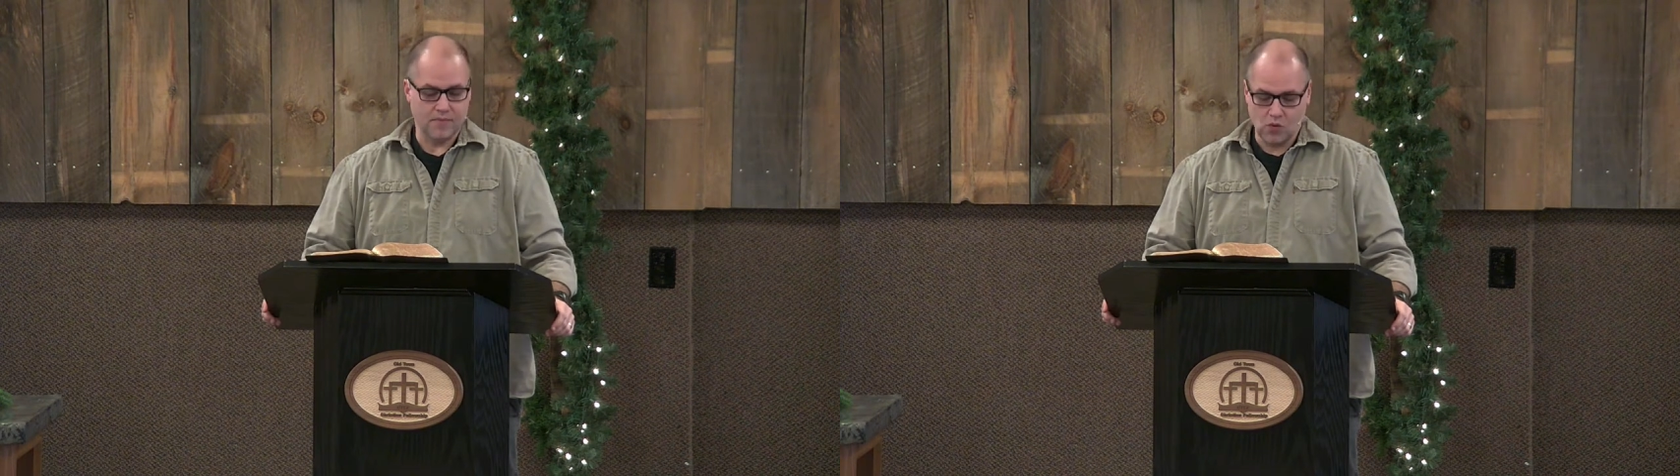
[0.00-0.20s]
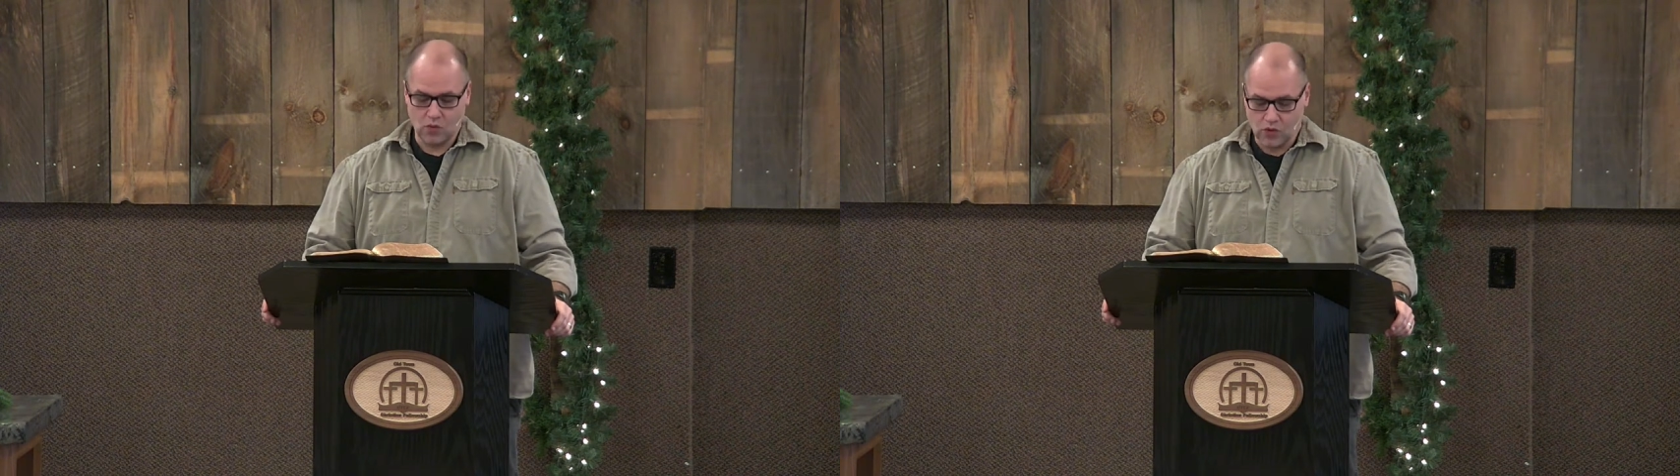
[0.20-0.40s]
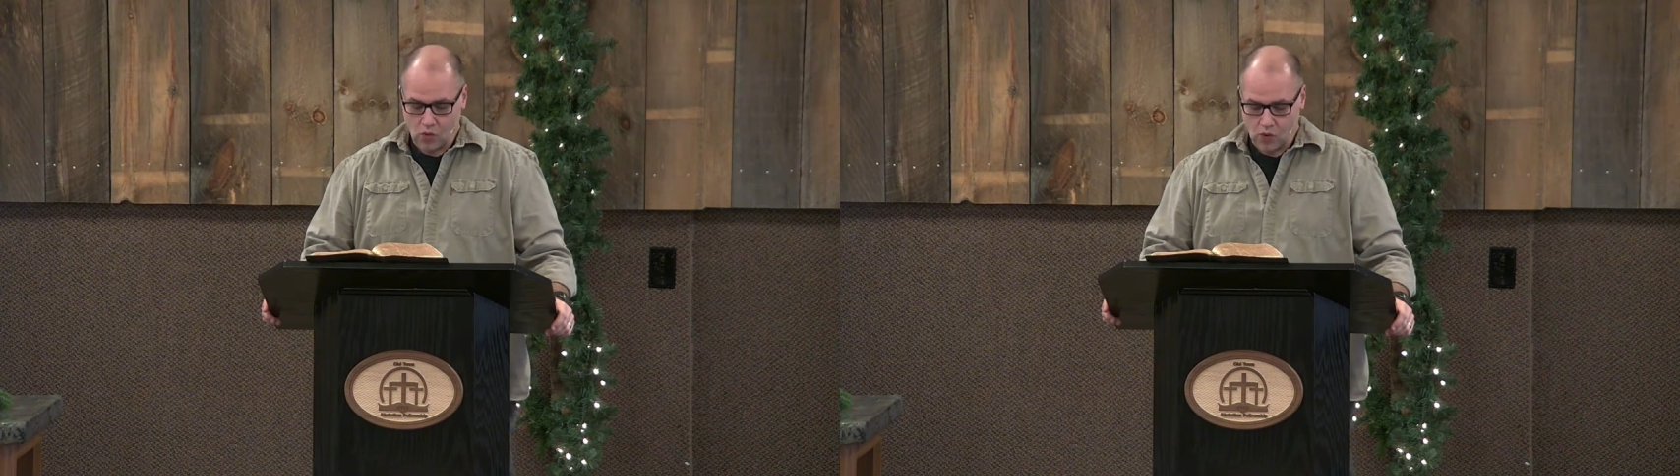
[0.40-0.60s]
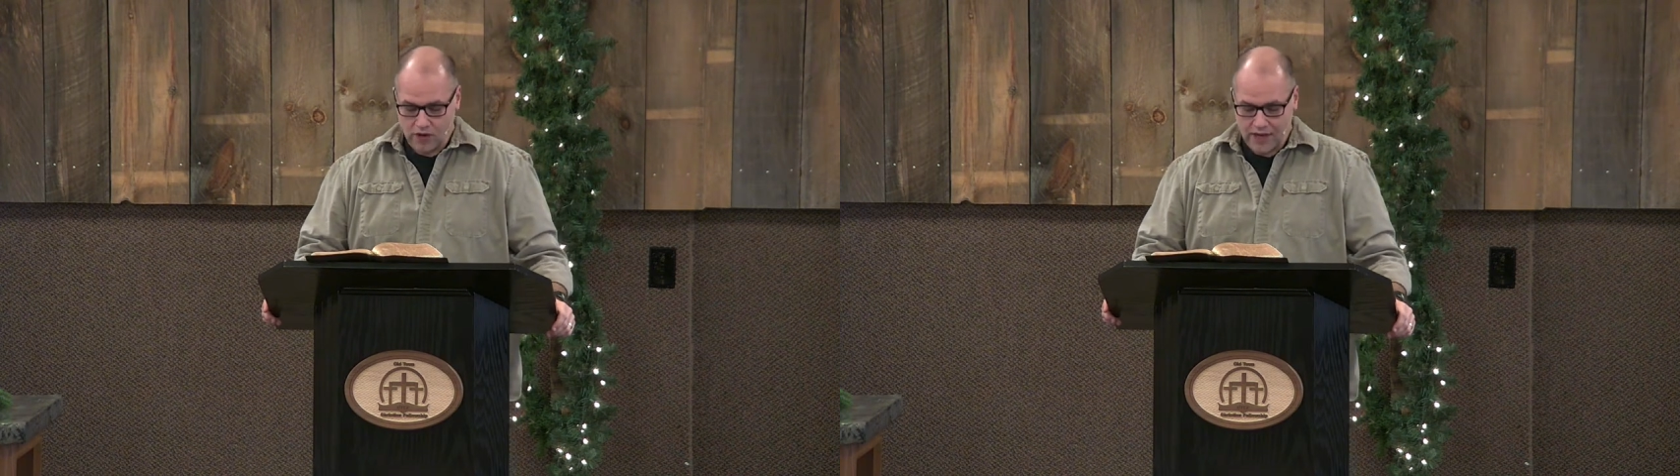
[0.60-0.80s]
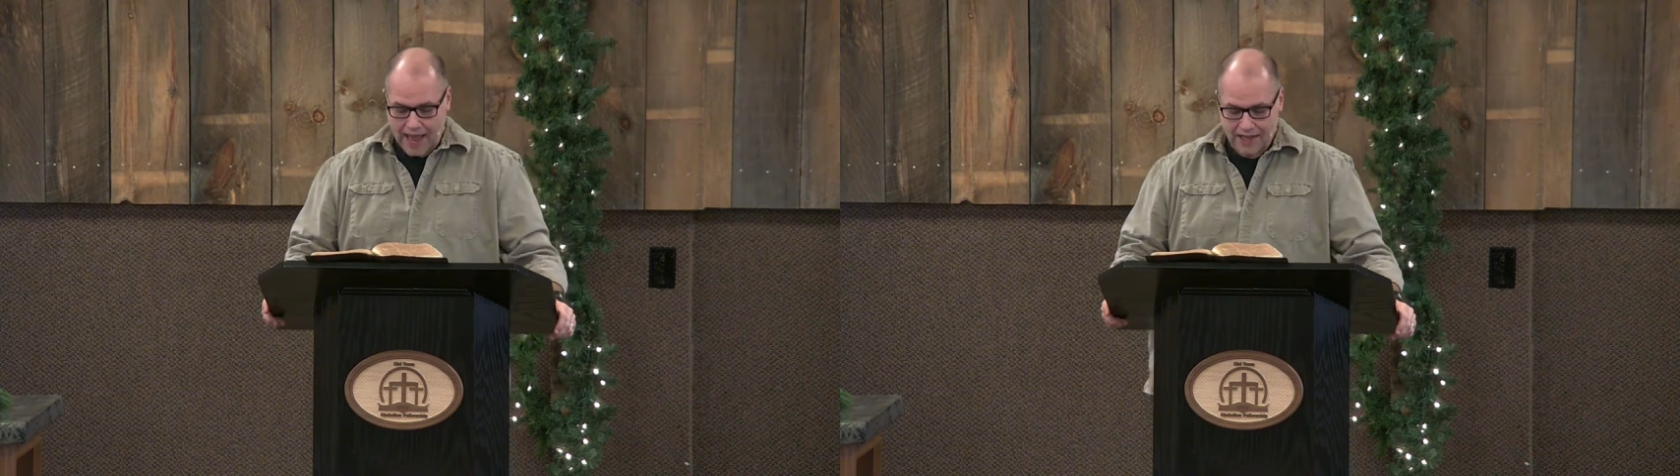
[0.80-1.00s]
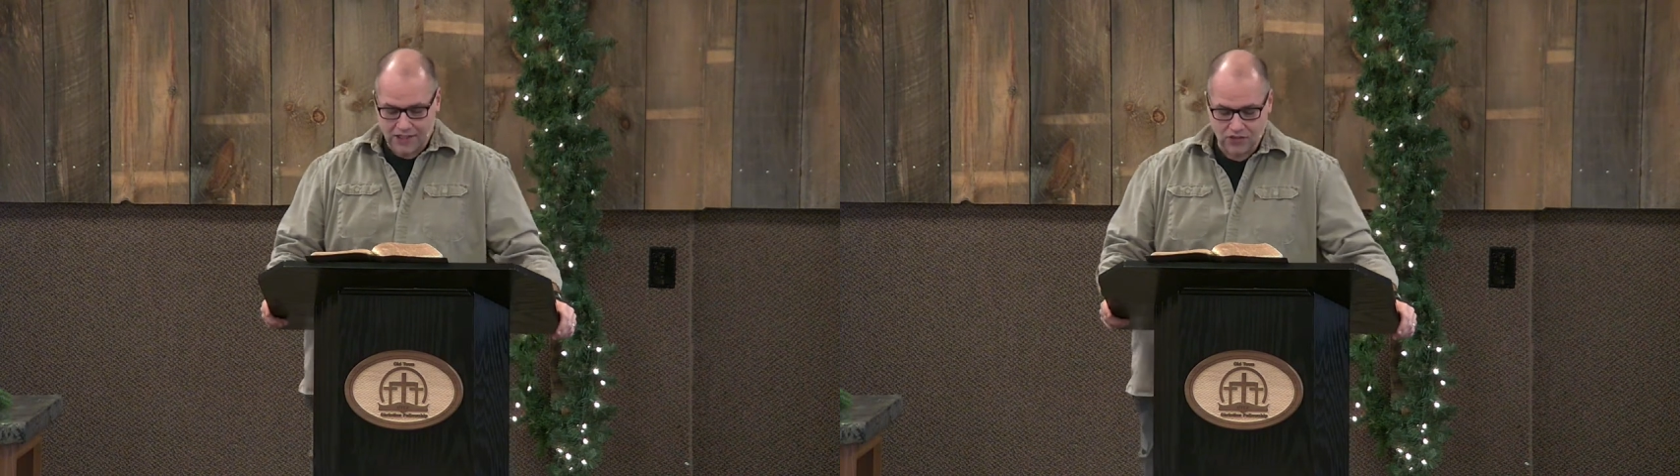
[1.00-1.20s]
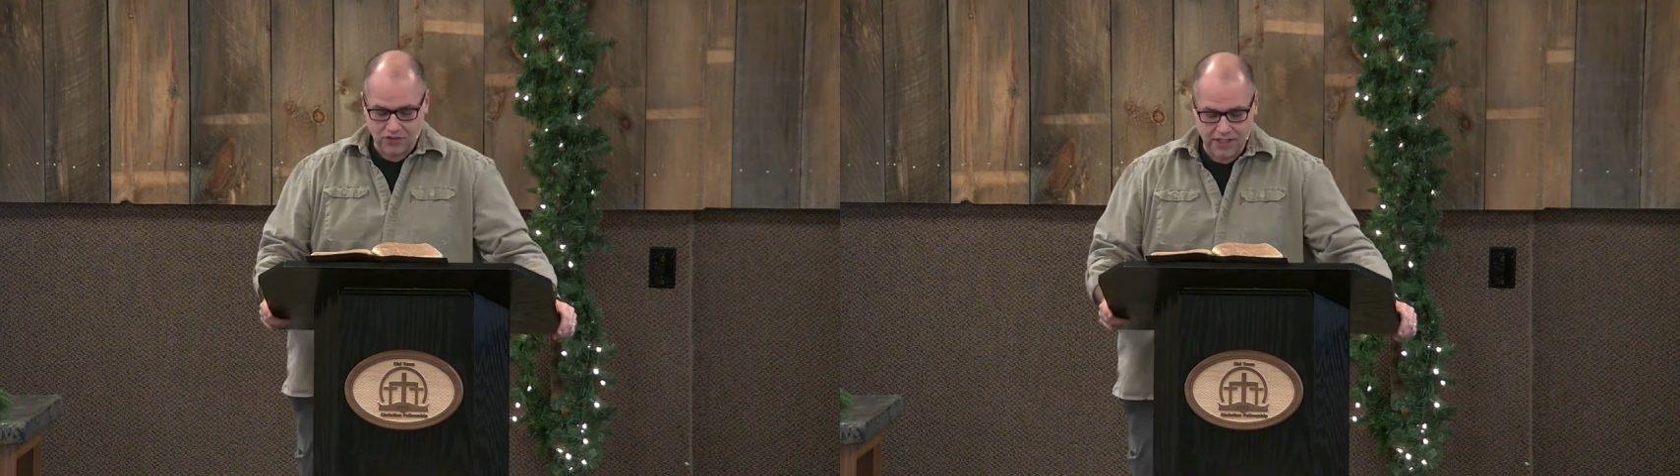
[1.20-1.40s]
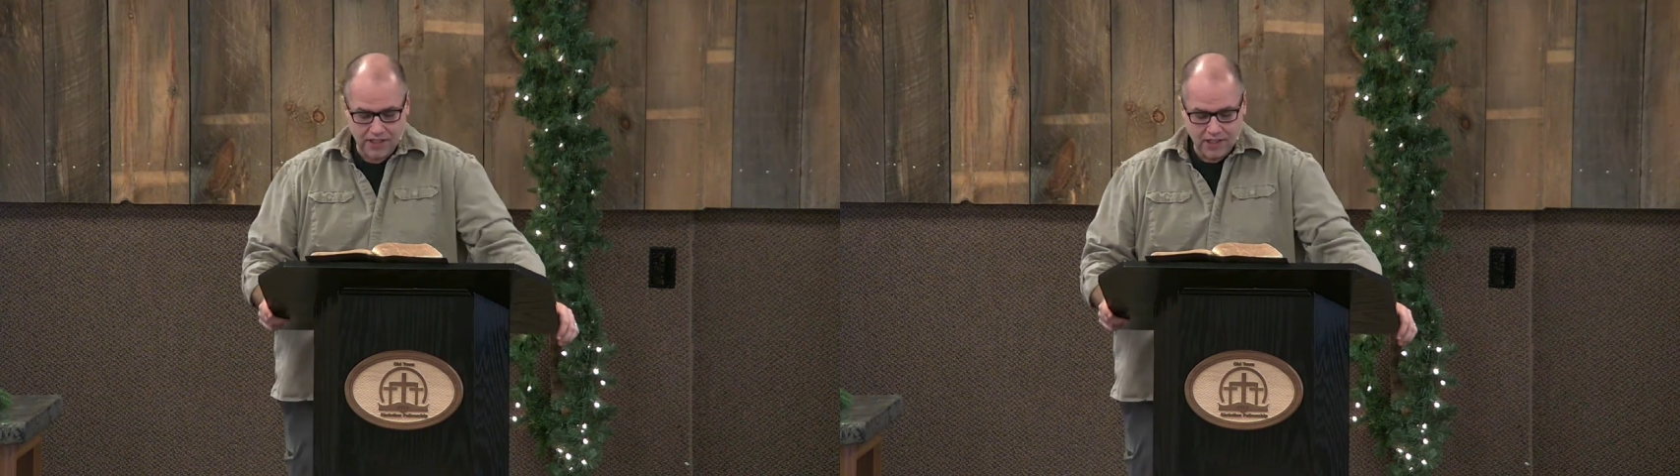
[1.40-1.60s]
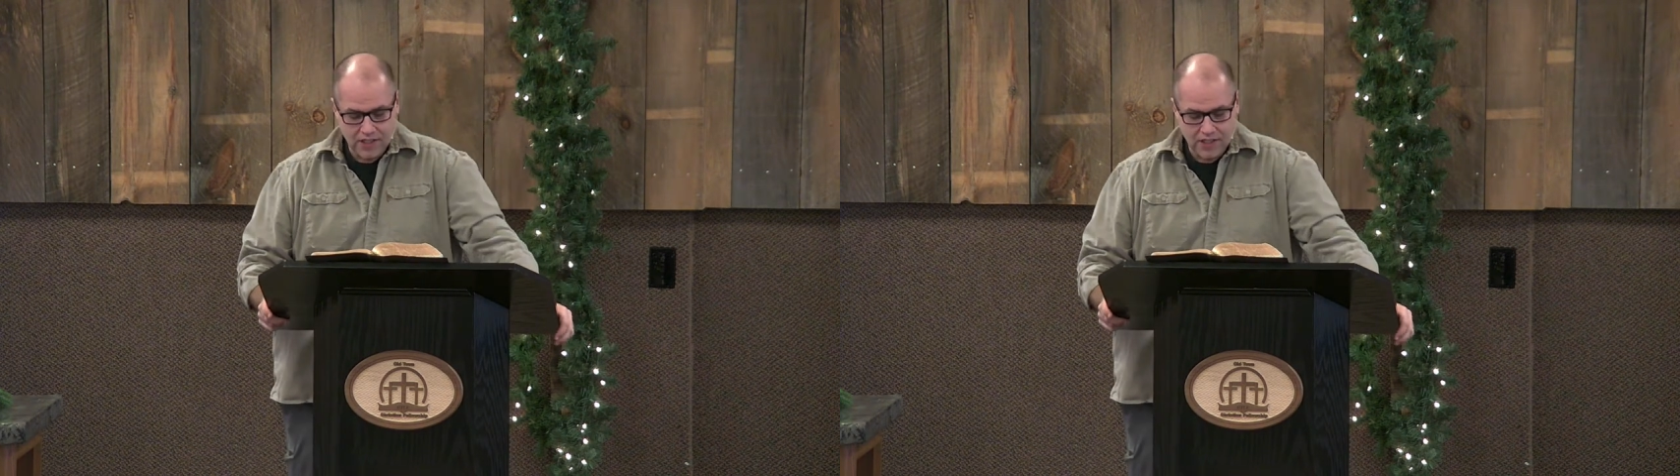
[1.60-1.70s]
The word actually